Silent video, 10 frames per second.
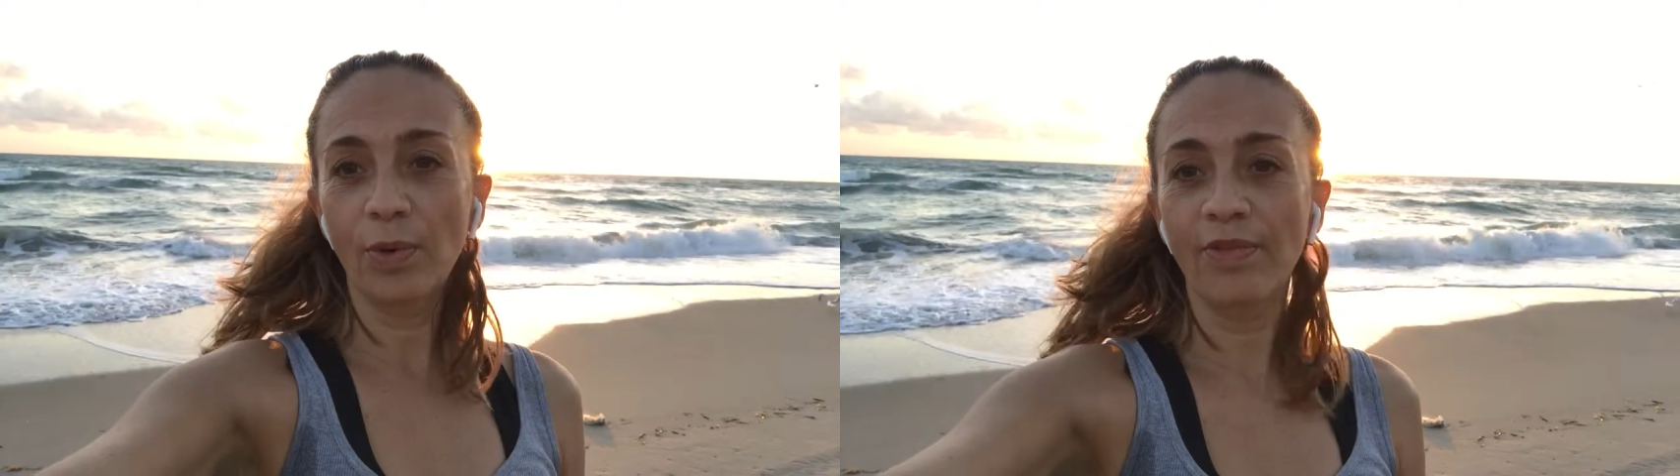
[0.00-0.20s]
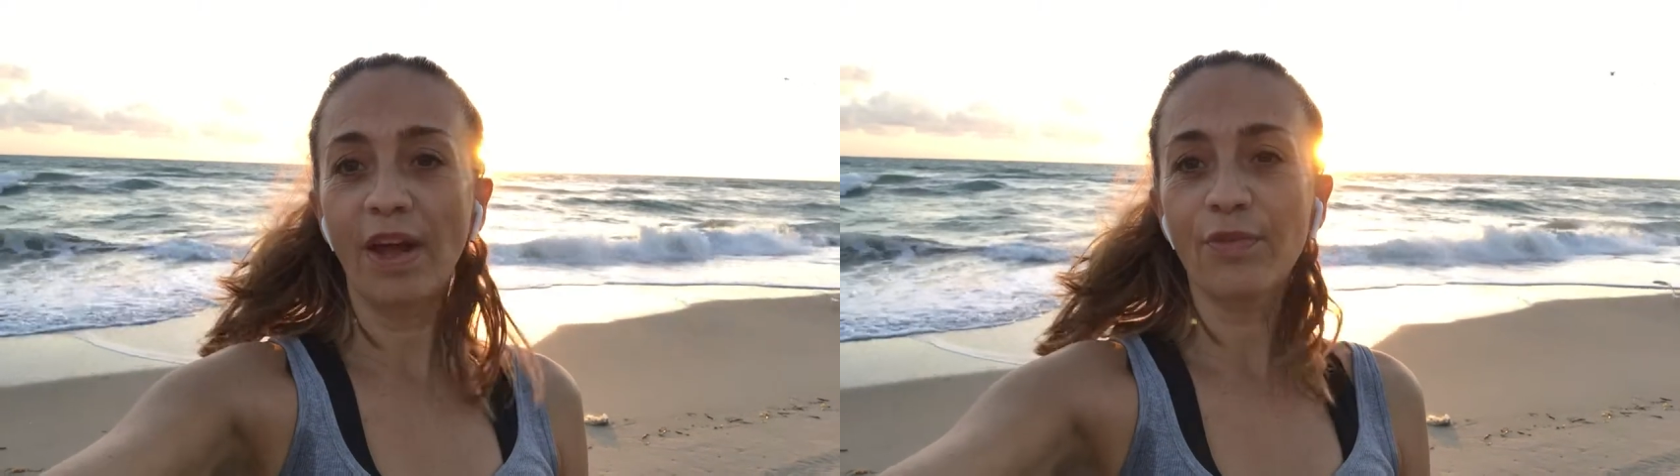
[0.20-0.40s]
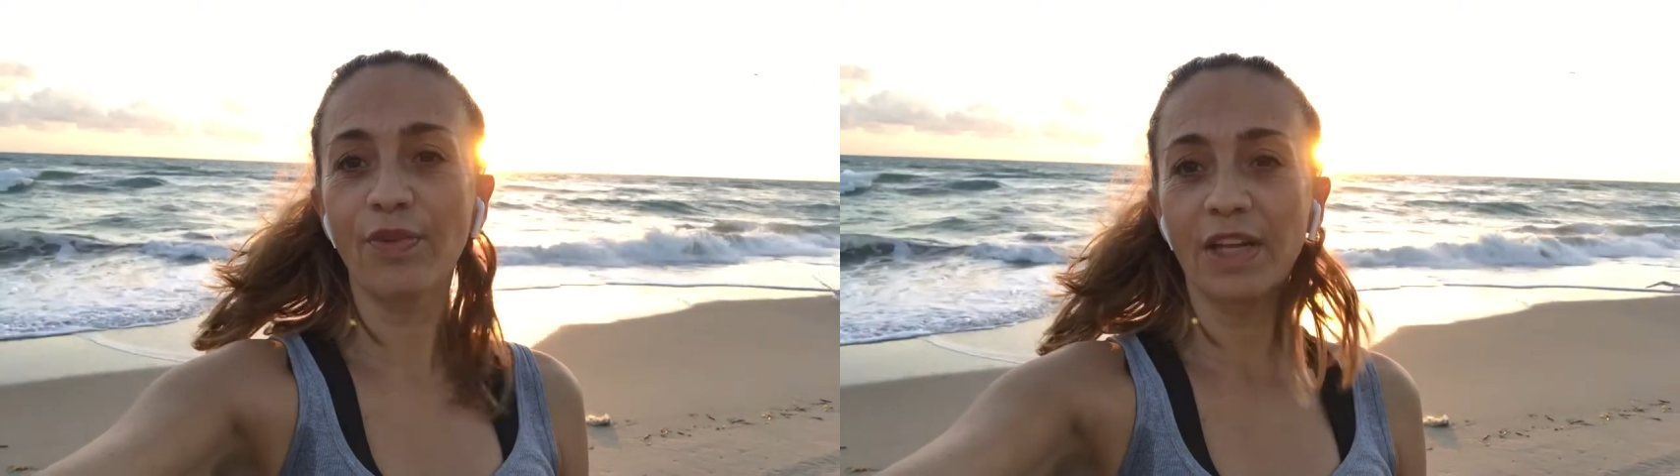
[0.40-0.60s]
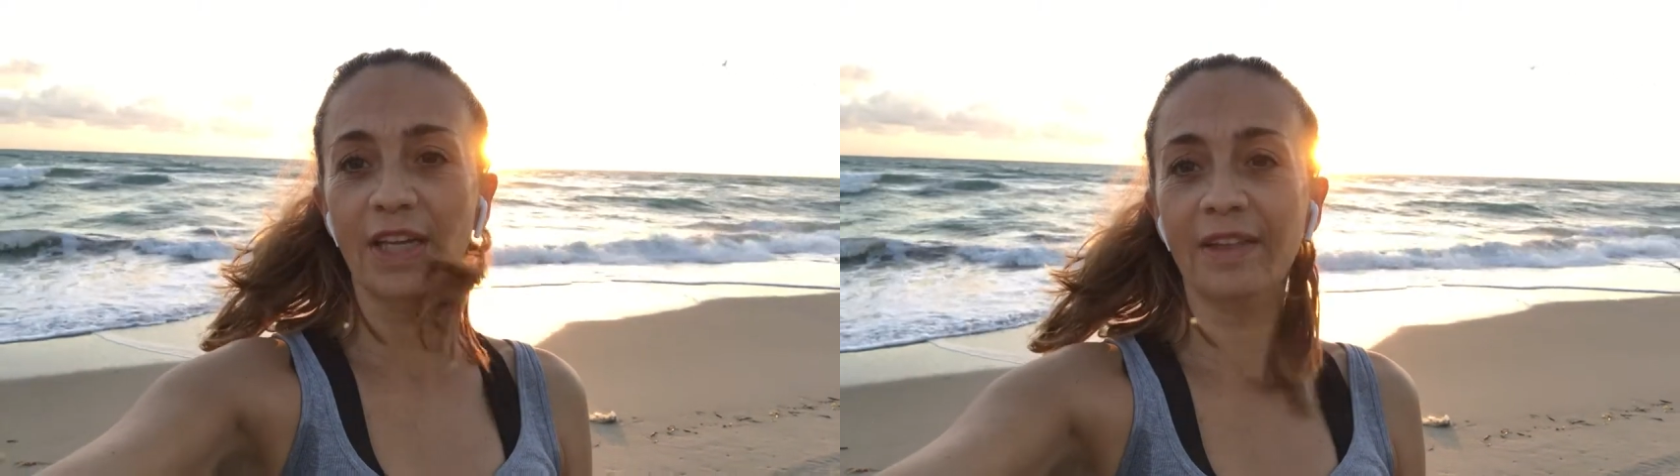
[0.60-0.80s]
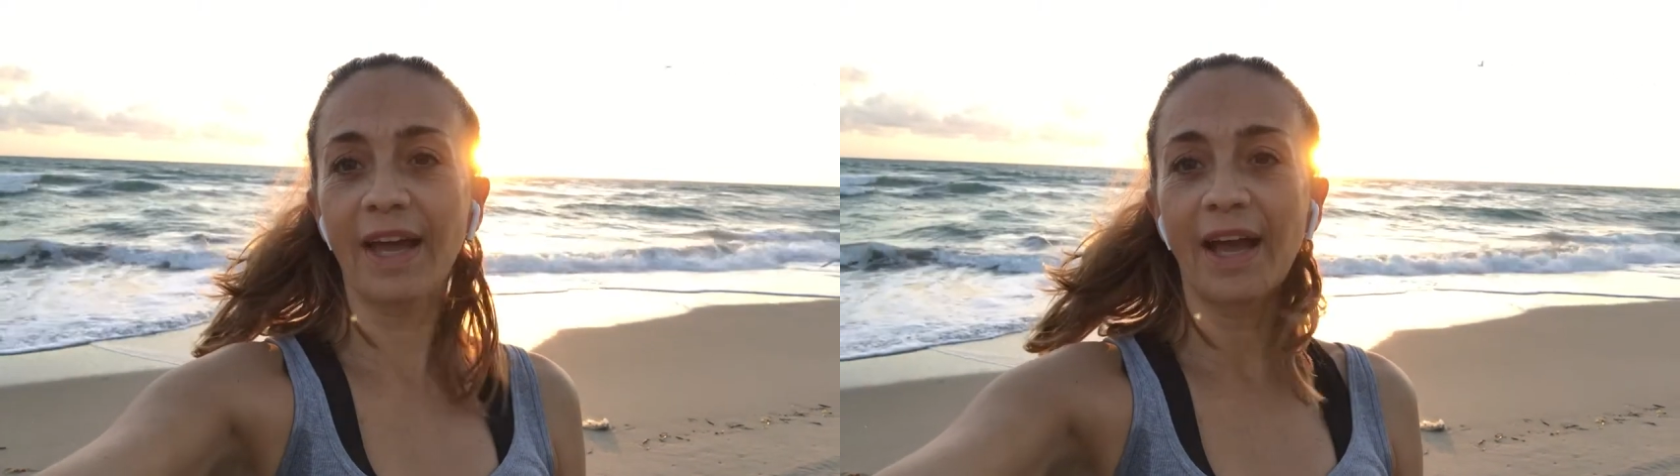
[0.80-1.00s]
without
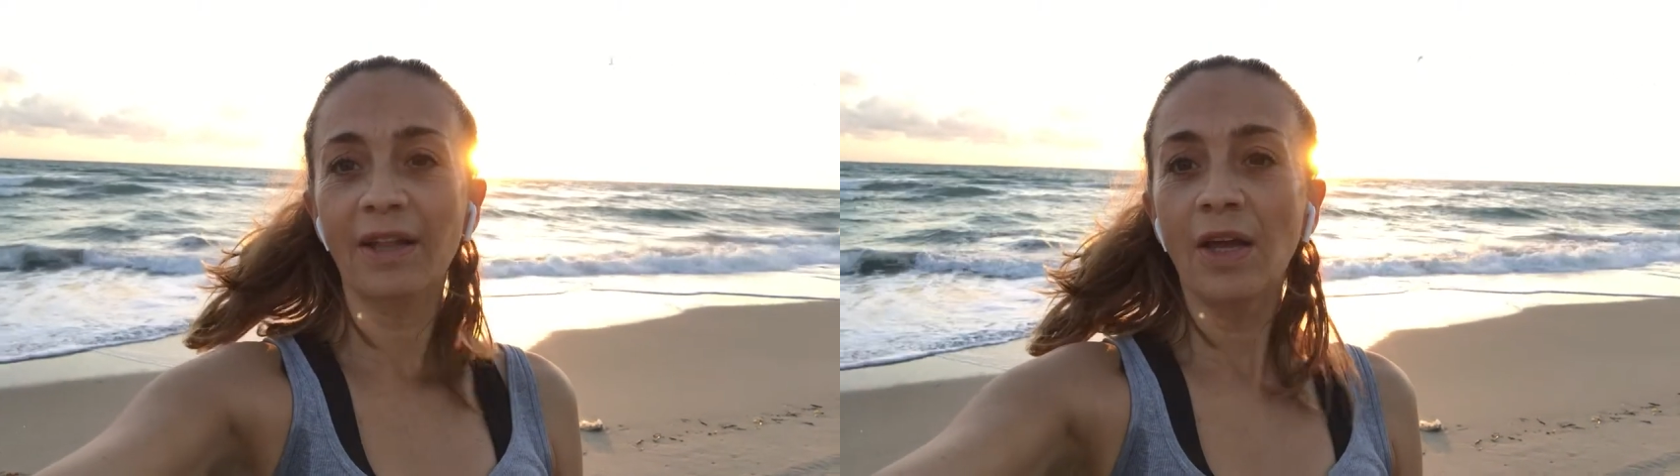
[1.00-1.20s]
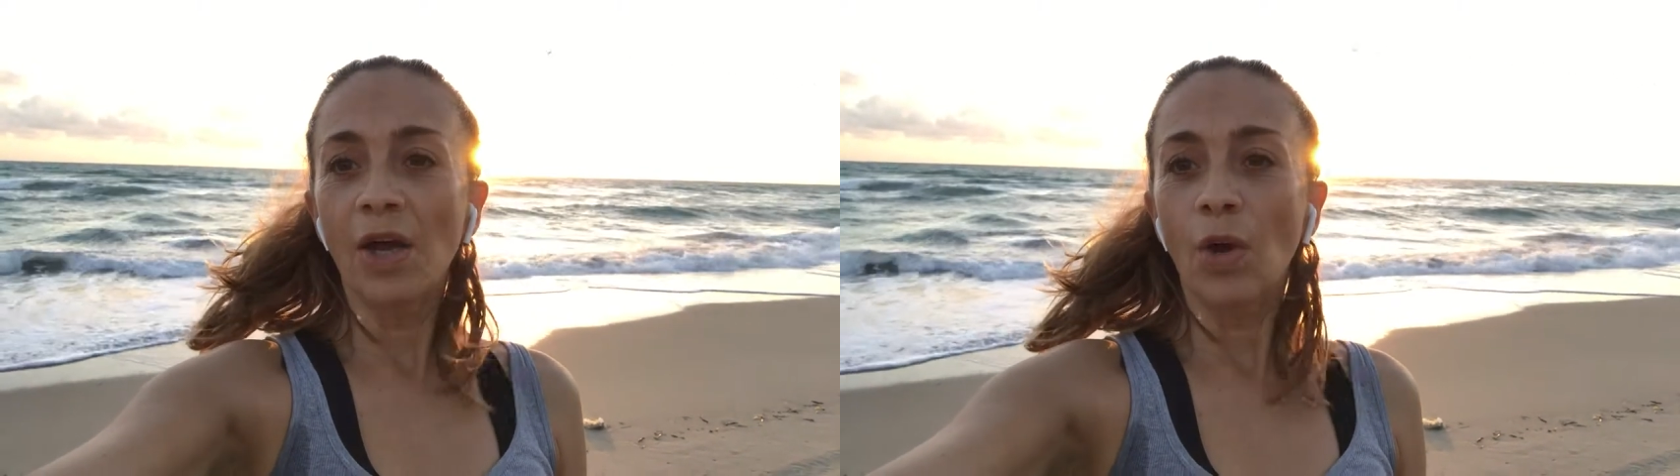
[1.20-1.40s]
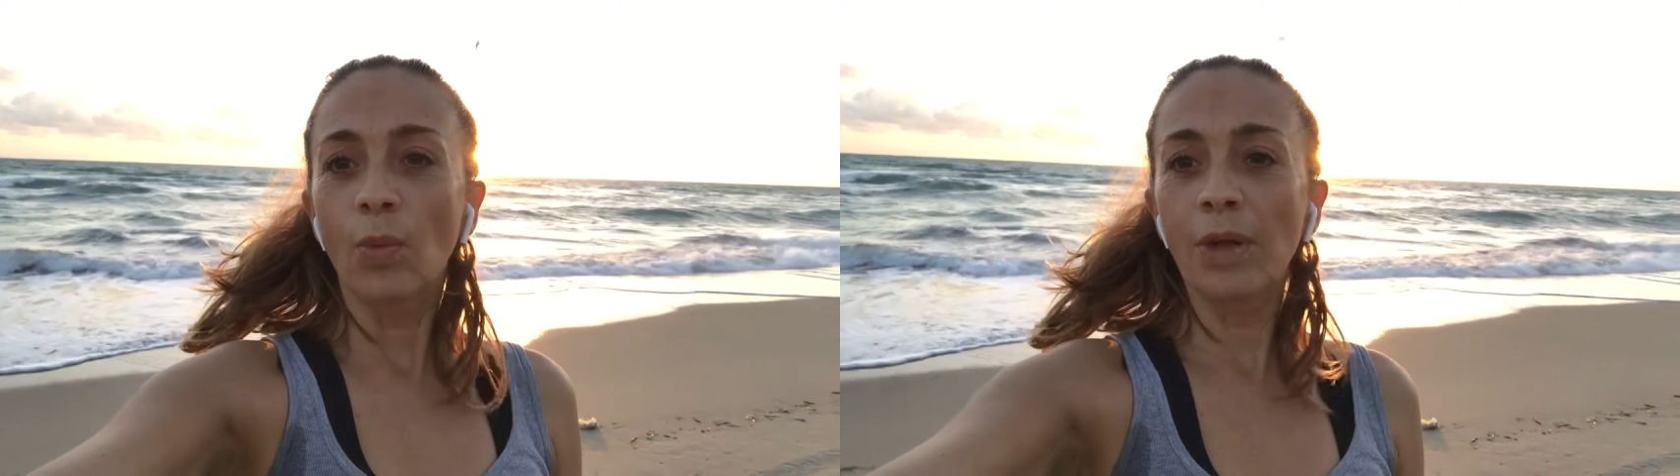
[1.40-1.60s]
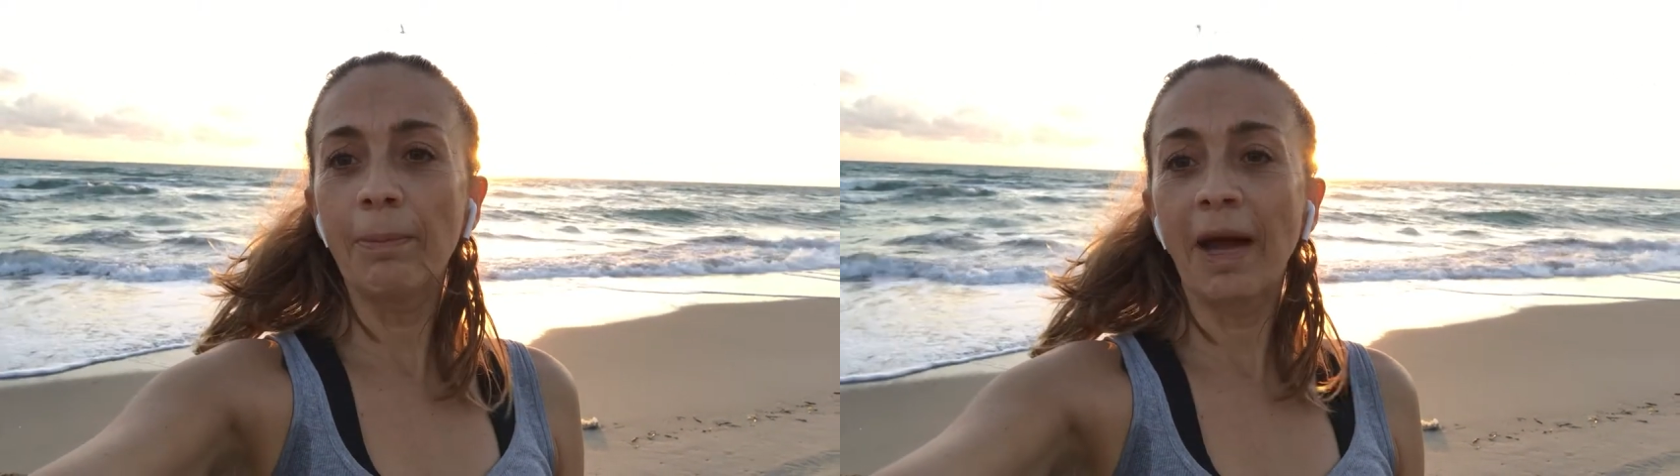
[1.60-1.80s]
feeling that we